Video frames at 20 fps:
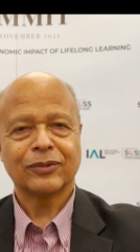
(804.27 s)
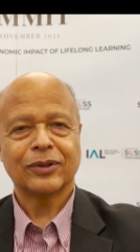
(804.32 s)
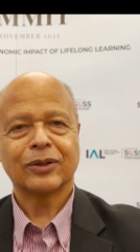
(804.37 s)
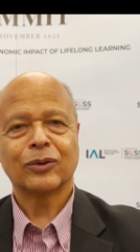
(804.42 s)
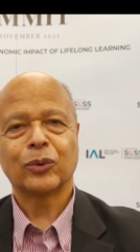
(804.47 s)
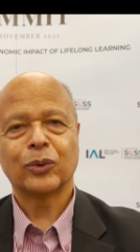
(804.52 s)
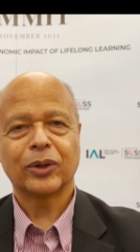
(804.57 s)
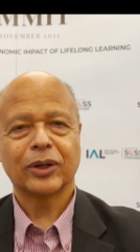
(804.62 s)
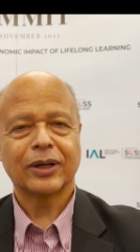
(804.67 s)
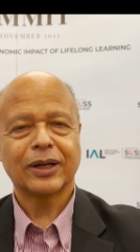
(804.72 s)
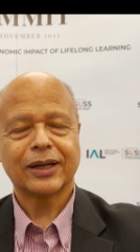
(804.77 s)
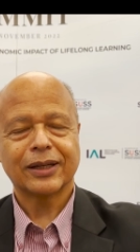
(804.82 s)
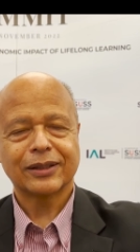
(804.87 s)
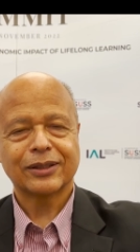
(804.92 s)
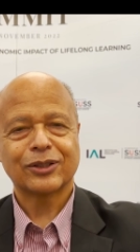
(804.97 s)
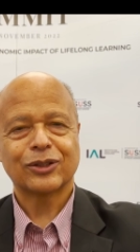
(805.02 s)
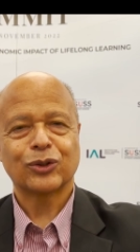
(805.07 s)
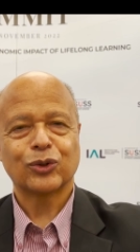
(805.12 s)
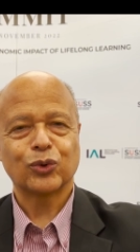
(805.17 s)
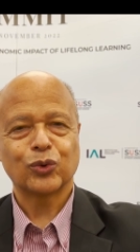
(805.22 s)

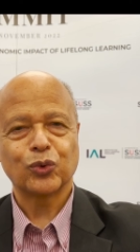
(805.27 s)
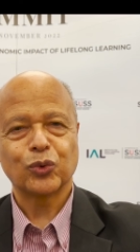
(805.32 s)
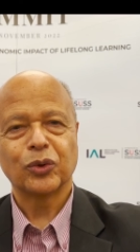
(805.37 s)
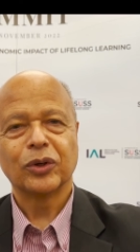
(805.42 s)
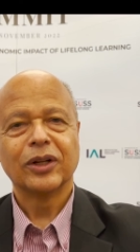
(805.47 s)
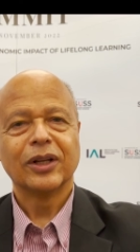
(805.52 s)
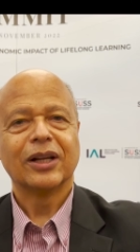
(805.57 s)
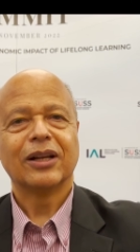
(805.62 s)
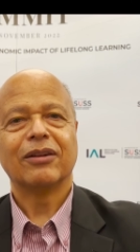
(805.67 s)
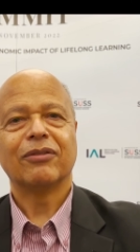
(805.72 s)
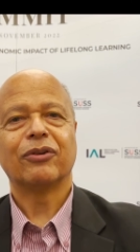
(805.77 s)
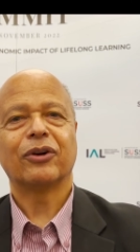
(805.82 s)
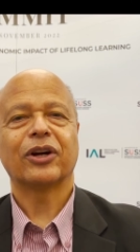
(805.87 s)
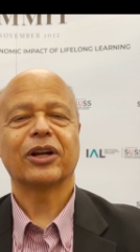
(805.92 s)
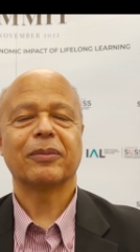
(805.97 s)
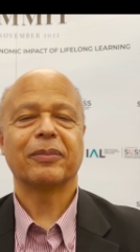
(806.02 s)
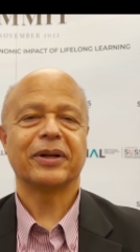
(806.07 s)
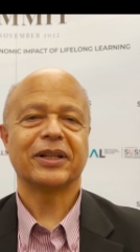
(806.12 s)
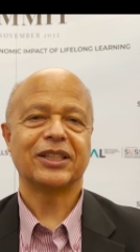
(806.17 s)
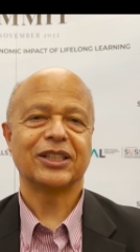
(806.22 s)
relate to their
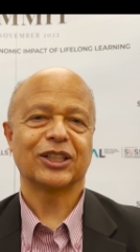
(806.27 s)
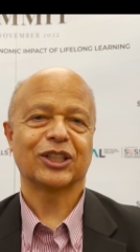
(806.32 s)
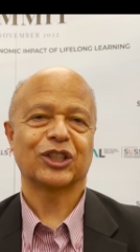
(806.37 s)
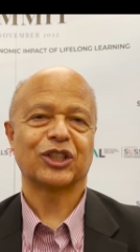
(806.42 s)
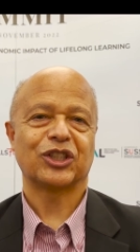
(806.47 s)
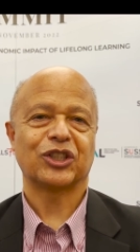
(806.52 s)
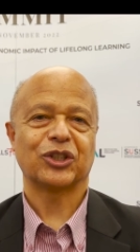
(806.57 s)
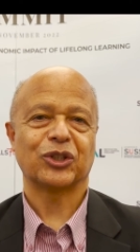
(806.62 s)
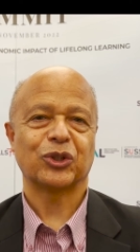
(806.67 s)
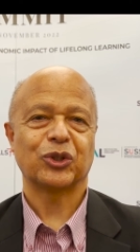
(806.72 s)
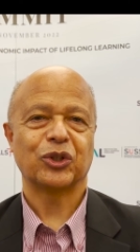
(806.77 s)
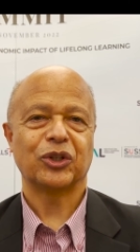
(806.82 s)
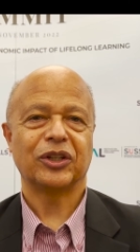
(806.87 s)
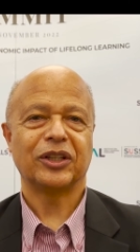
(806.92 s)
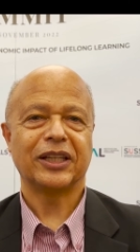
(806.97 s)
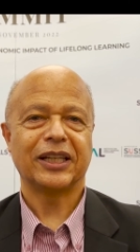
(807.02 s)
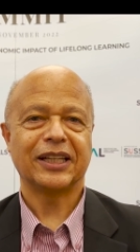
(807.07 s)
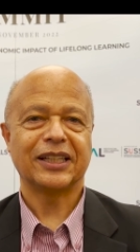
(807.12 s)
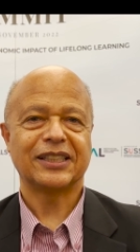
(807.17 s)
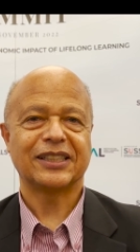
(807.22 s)
immediate
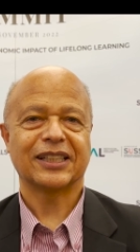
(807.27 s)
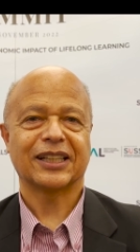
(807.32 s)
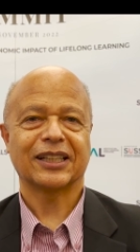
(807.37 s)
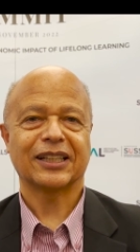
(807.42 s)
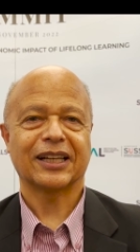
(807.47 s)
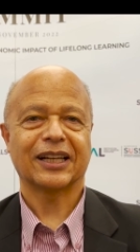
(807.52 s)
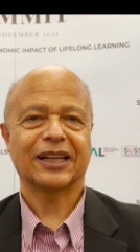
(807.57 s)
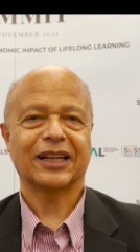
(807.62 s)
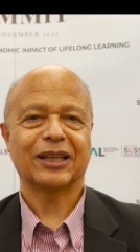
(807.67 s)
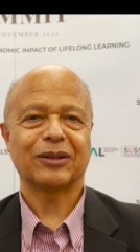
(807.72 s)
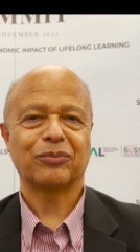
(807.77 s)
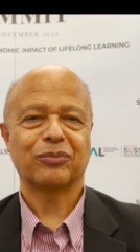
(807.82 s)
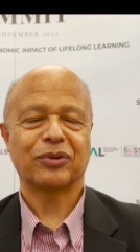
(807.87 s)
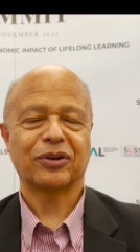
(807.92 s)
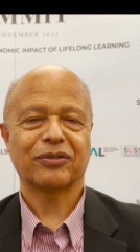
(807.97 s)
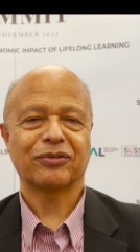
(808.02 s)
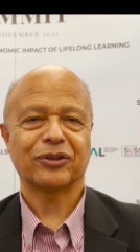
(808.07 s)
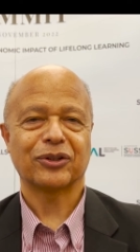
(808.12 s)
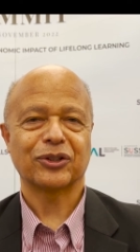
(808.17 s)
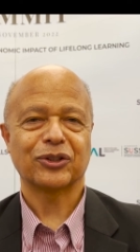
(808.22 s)
needs and
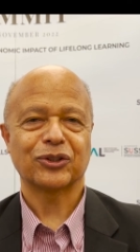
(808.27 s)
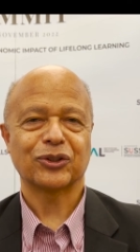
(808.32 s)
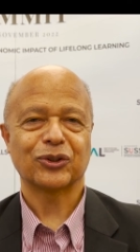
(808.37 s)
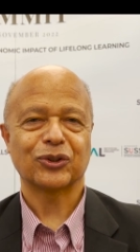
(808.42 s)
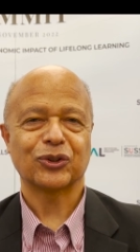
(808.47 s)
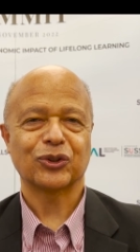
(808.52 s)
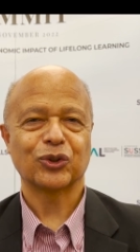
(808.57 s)
preferences.